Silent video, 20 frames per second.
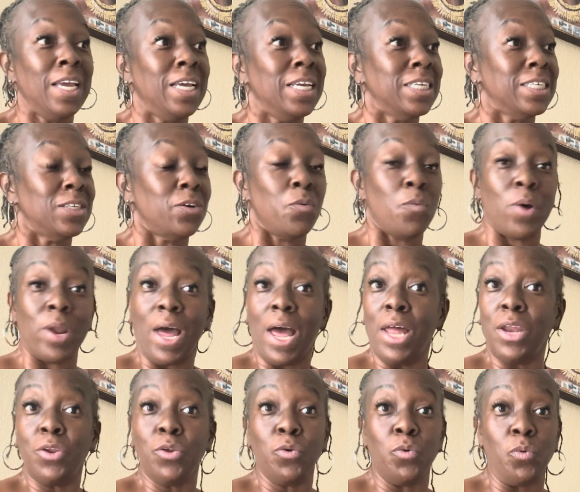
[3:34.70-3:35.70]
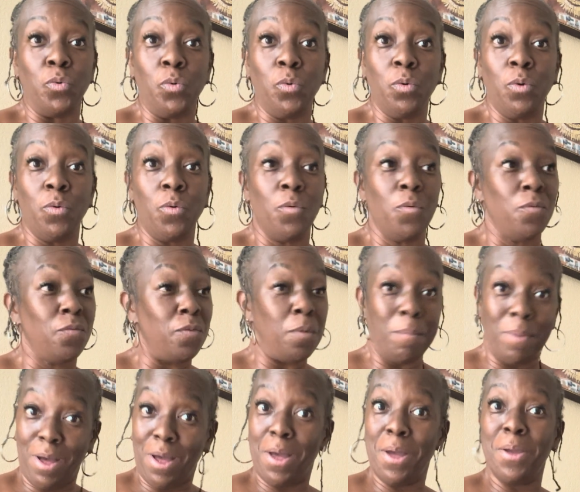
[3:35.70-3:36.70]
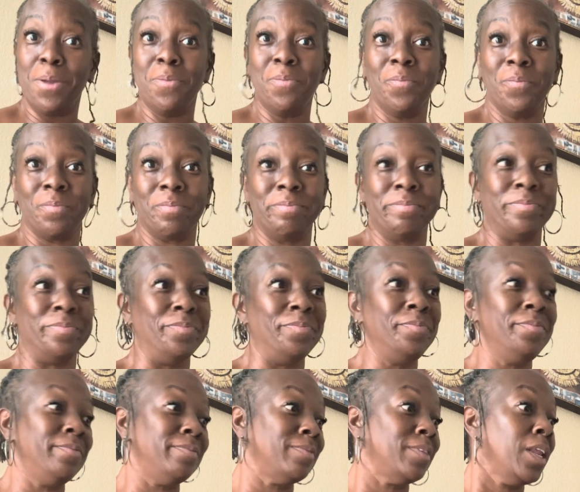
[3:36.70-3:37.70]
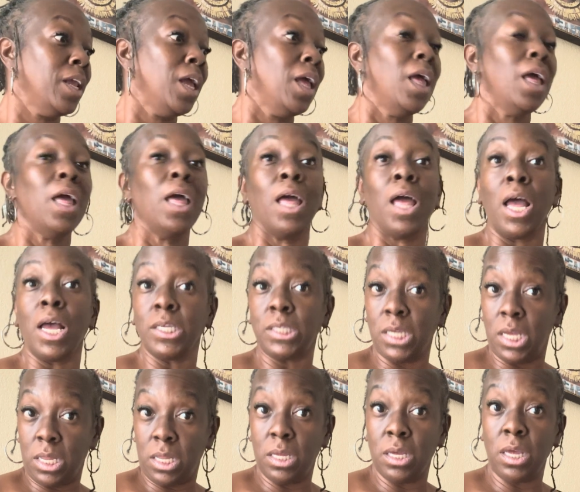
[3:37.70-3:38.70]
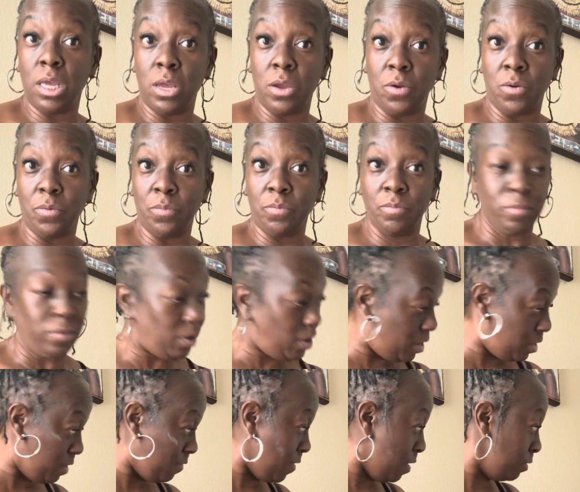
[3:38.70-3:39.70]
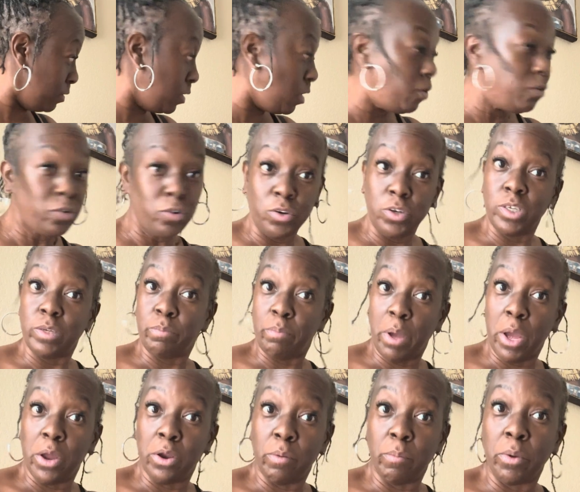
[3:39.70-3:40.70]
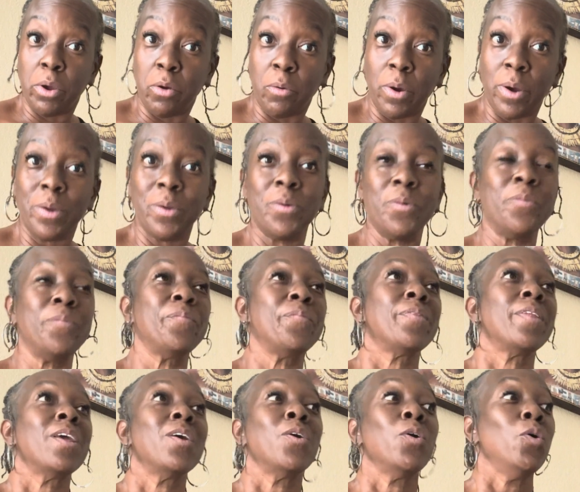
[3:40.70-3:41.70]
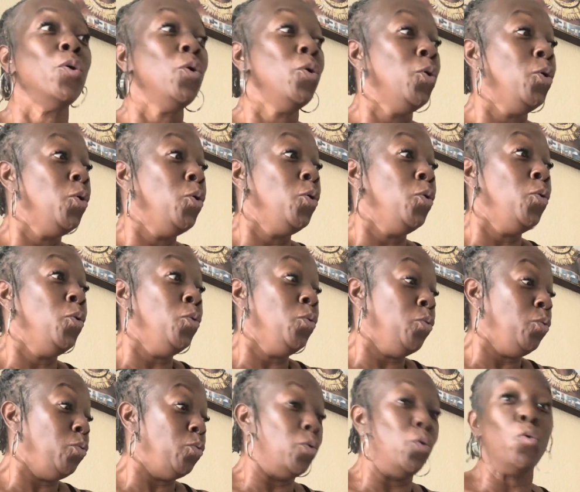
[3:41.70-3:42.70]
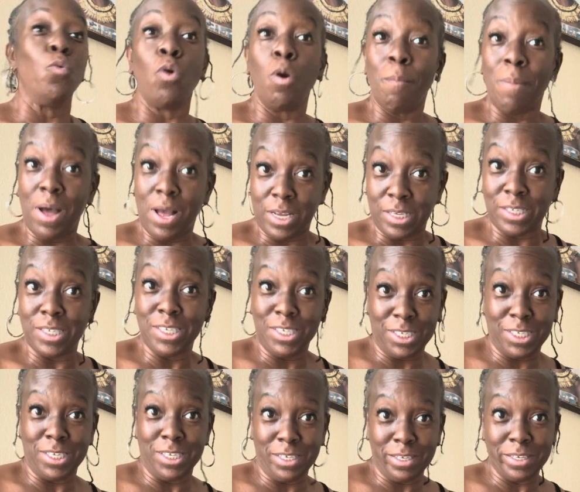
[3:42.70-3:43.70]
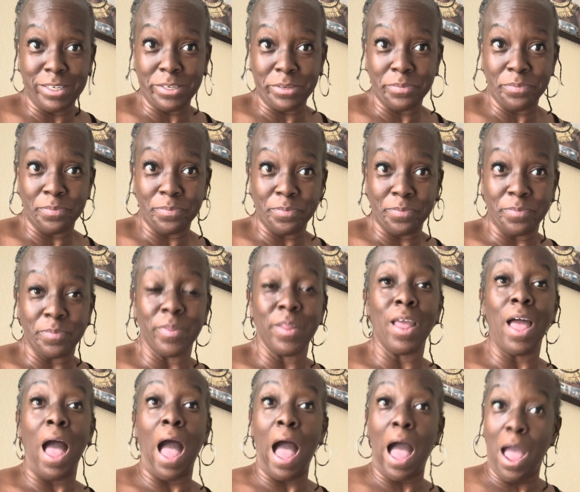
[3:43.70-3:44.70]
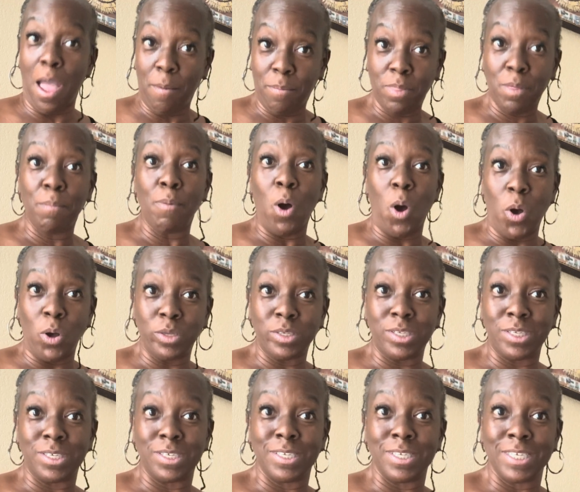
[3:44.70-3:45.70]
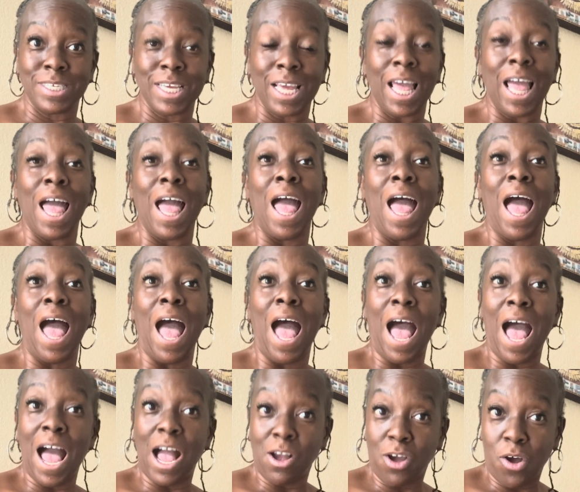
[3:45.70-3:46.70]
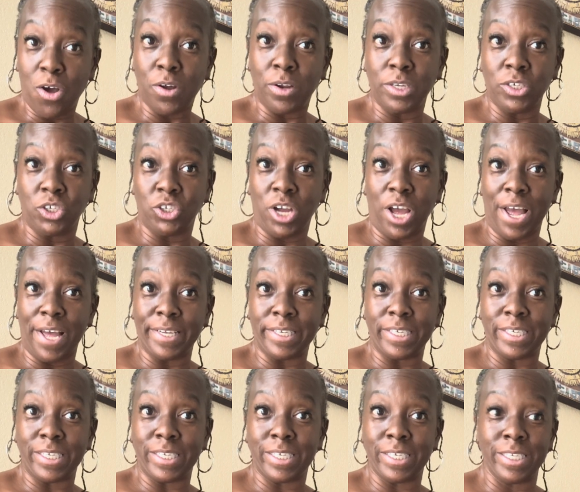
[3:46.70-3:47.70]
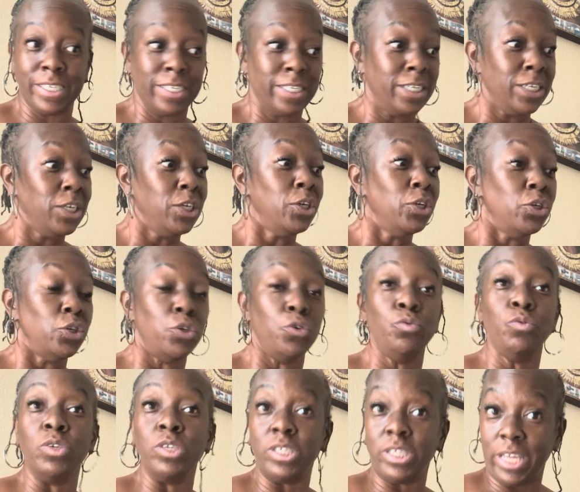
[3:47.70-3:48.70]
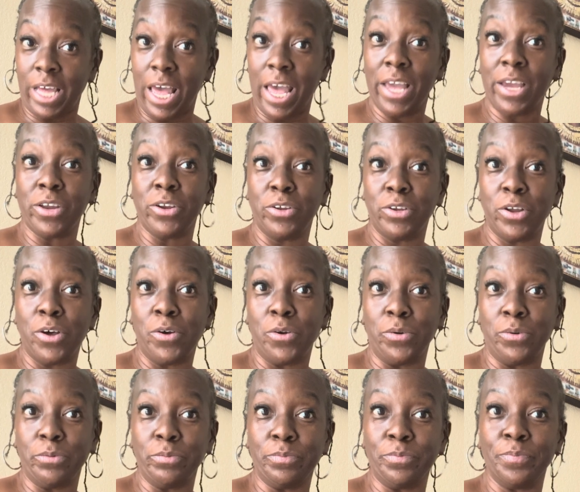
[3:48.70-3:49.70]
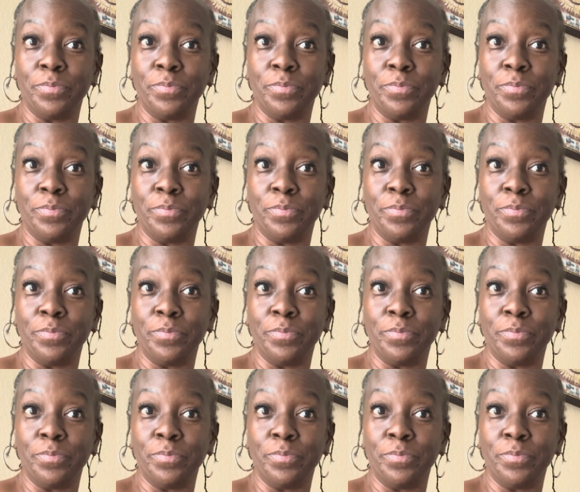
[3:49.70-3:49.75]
So what I do for mine, I say, look here, as if I was talking to this panda bear right here. You are my assistant. I am the boss. I call the shots. You just tagging along.